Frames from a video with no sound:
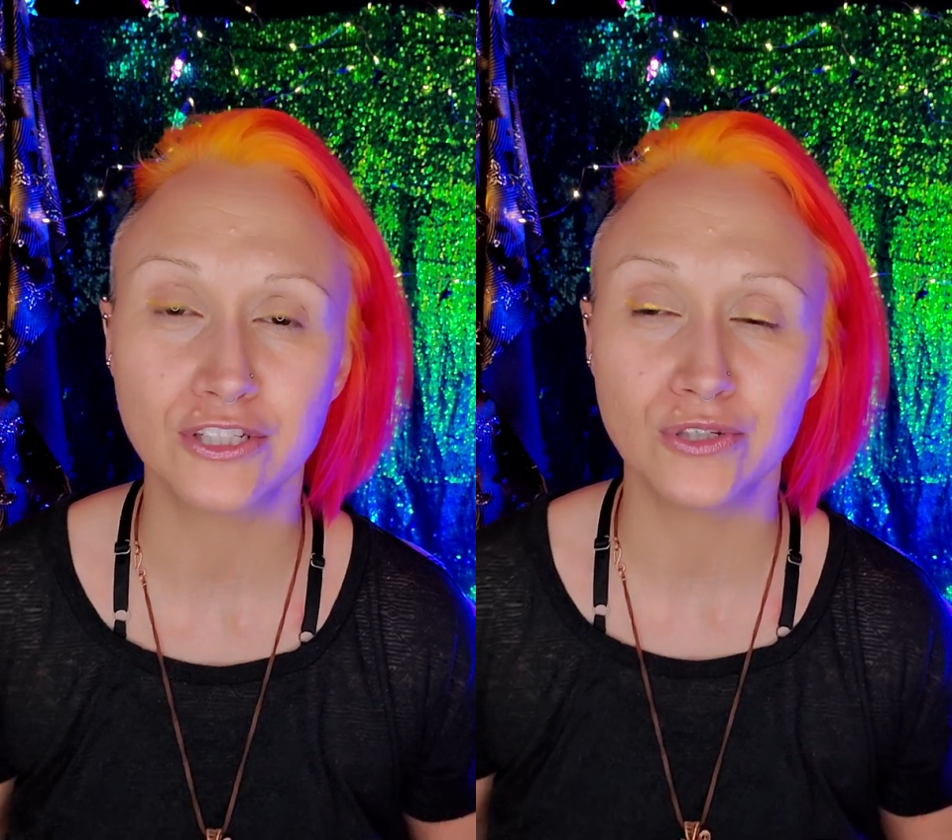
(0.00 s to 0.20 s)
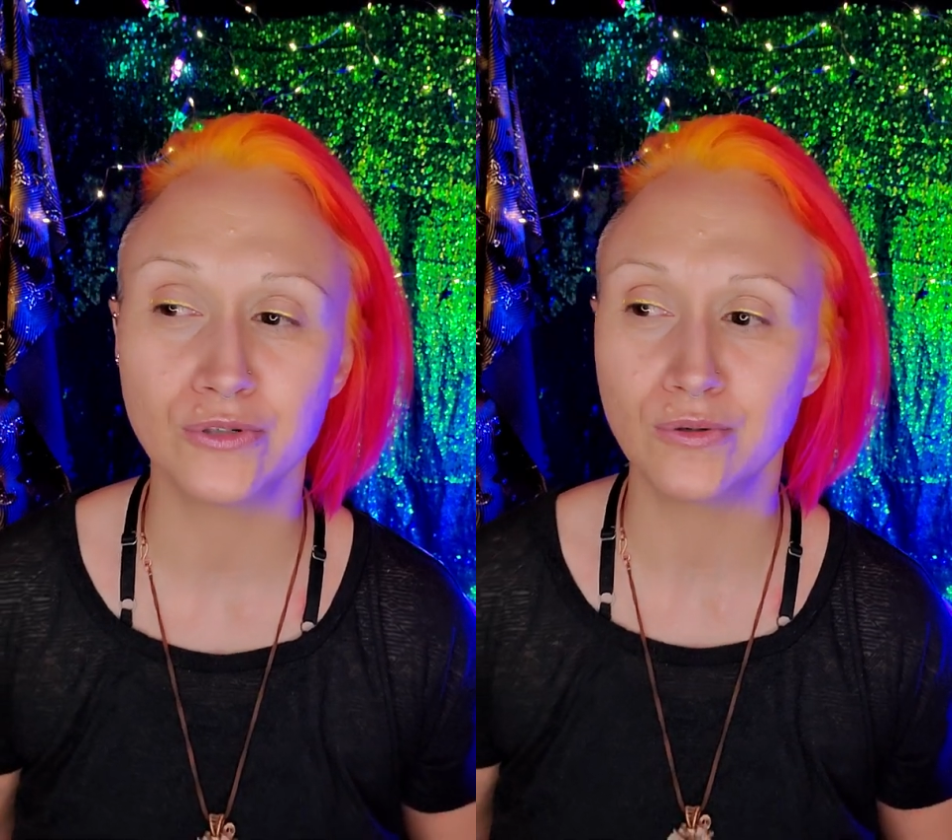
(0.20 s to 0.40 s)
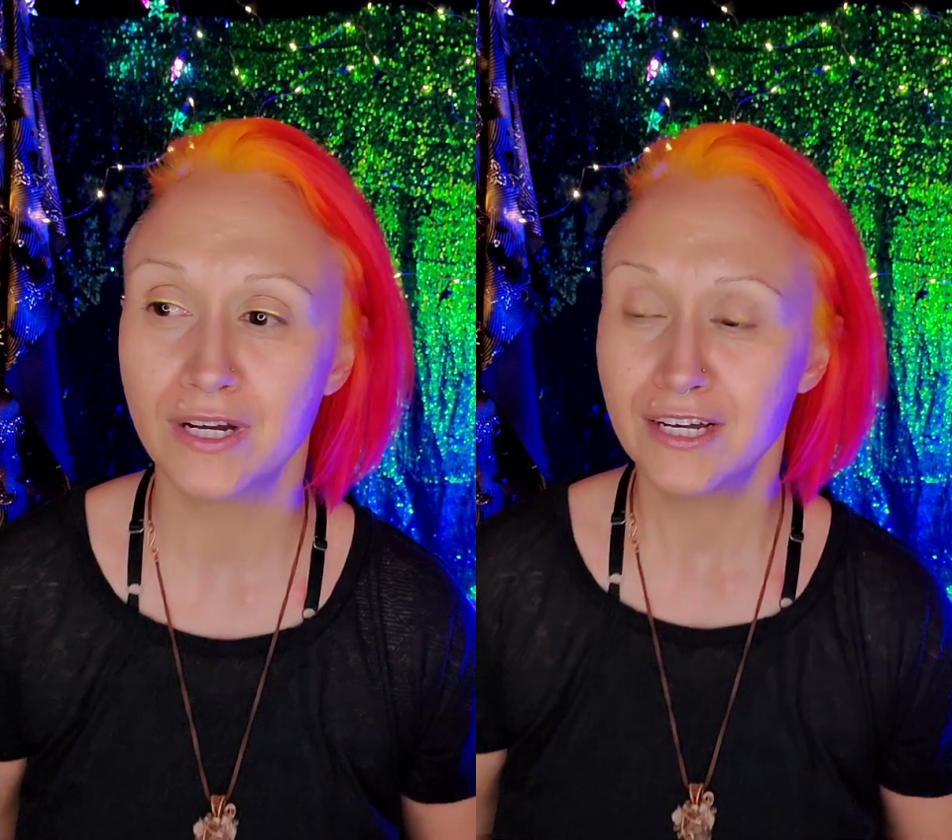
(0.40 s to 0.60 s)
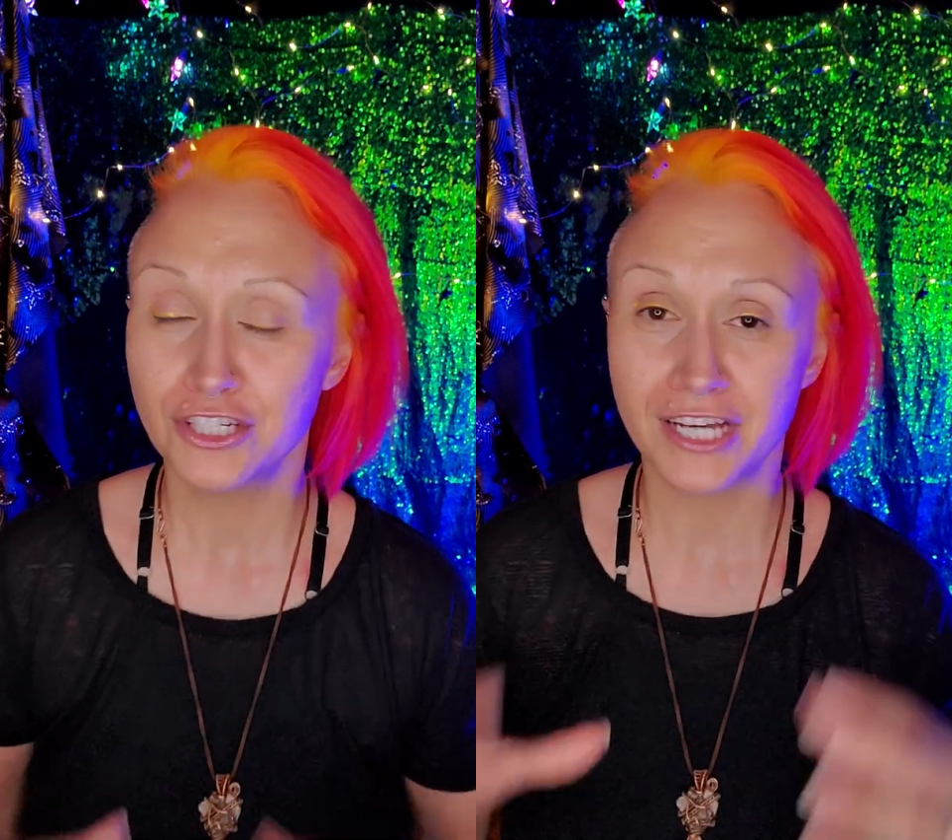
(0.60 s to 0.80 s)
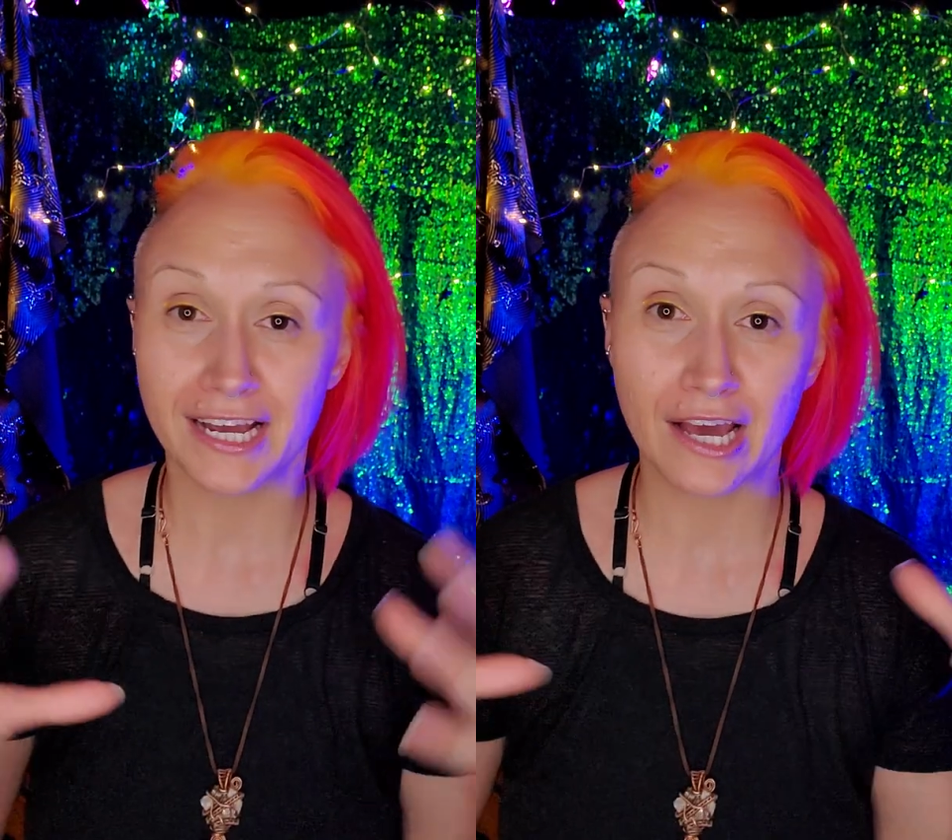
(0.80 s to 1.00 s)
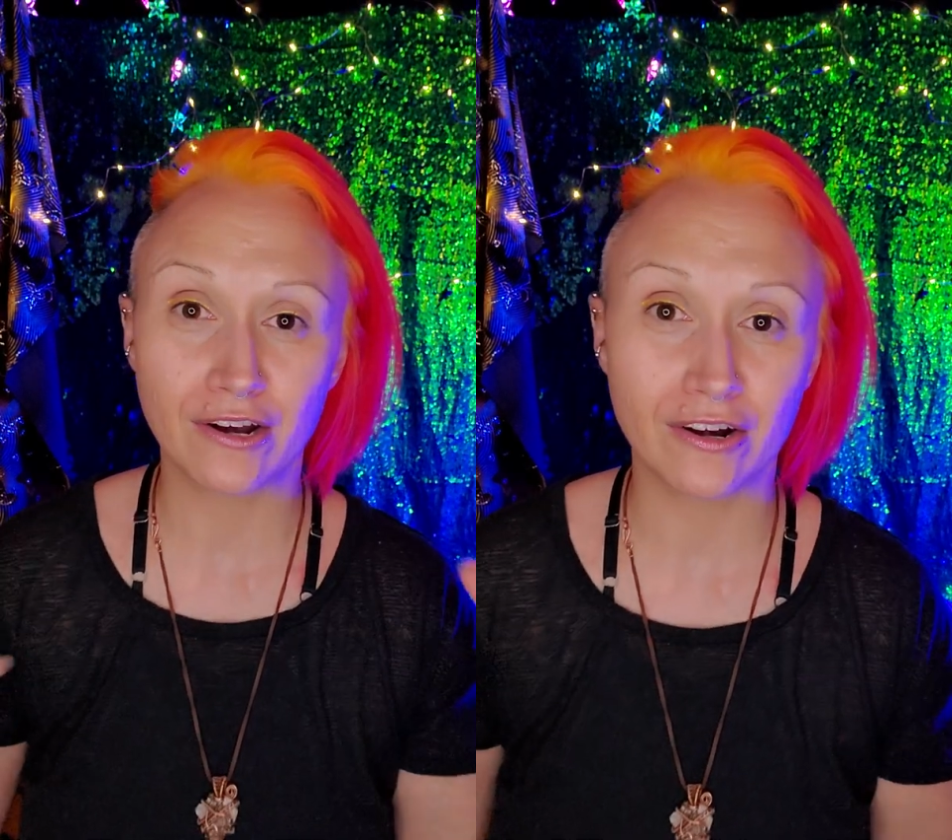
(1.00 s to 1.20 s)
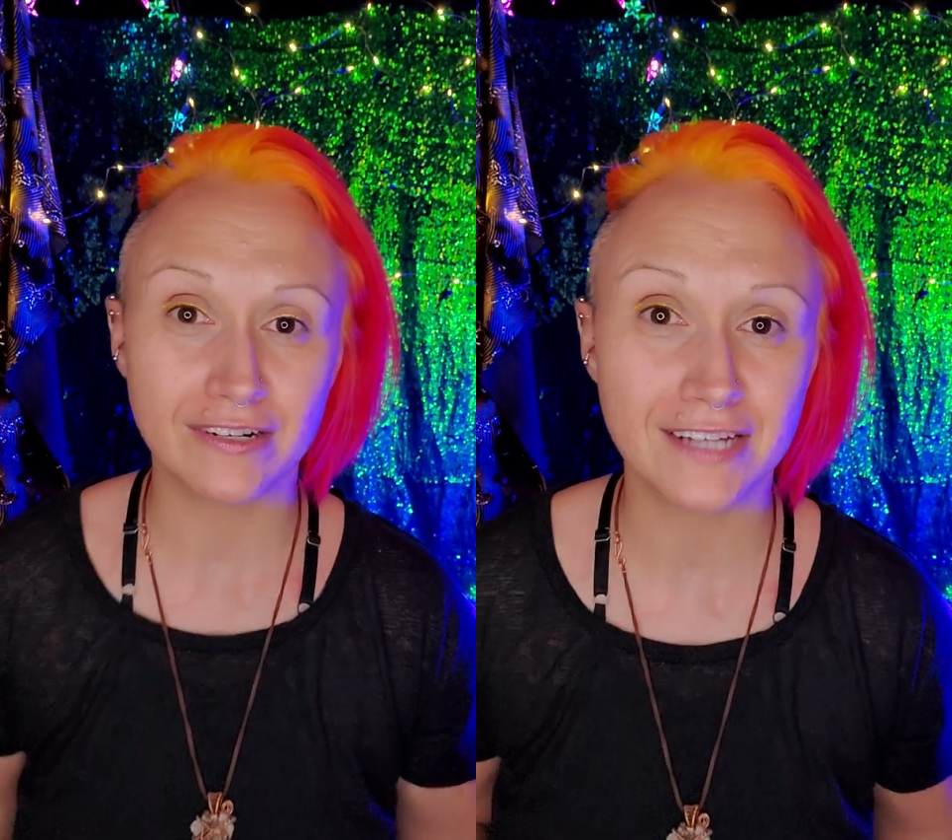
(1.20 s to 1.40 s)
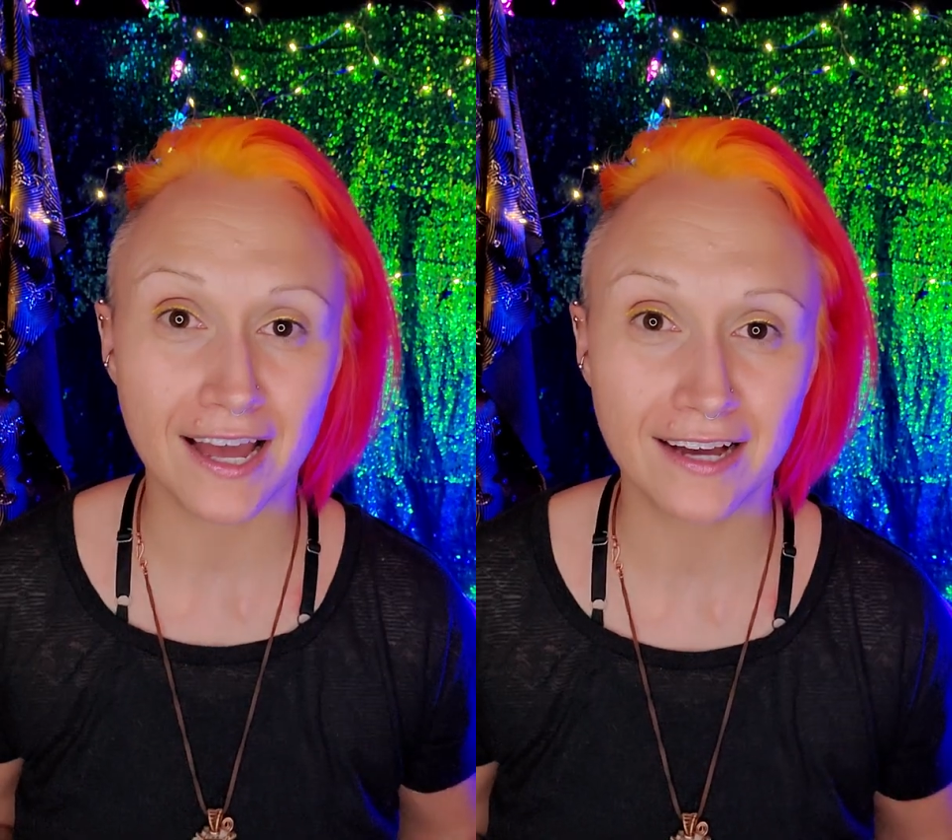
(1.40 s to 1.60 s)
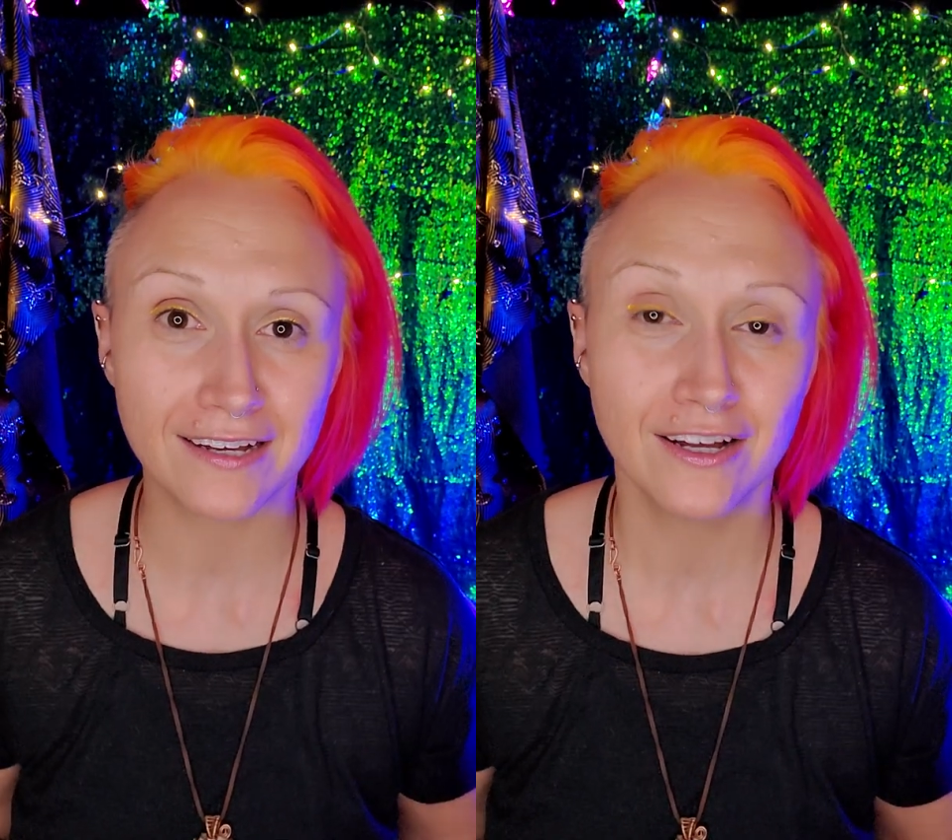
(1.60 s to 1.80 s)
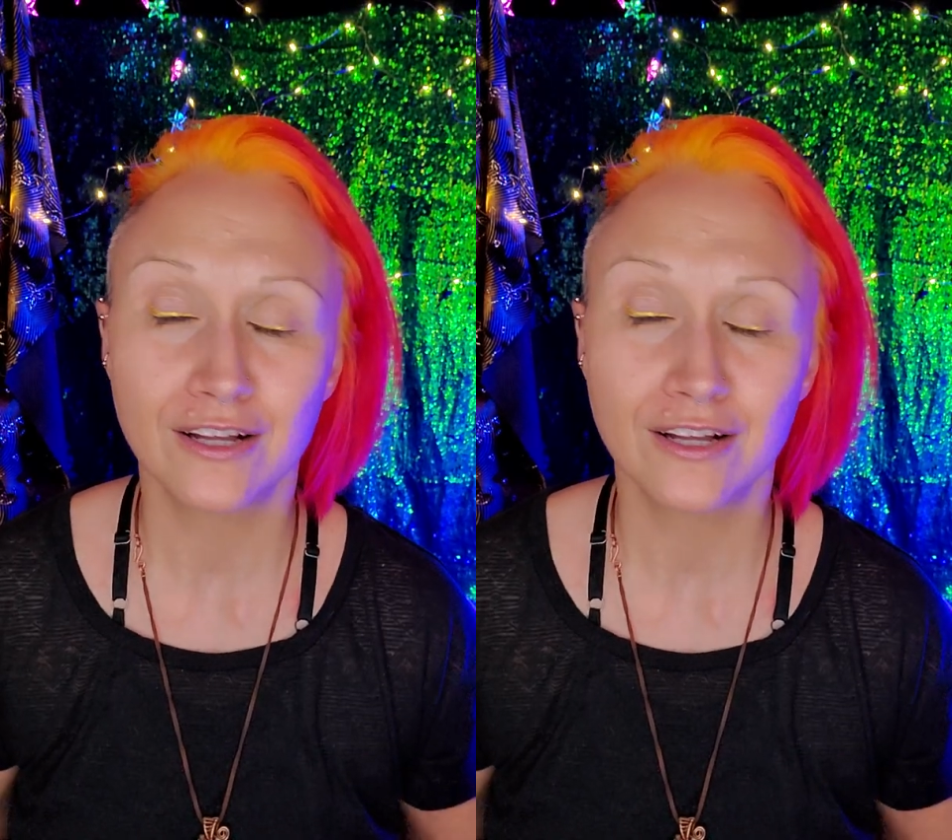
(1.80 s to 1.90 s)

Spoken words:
to check out our deck,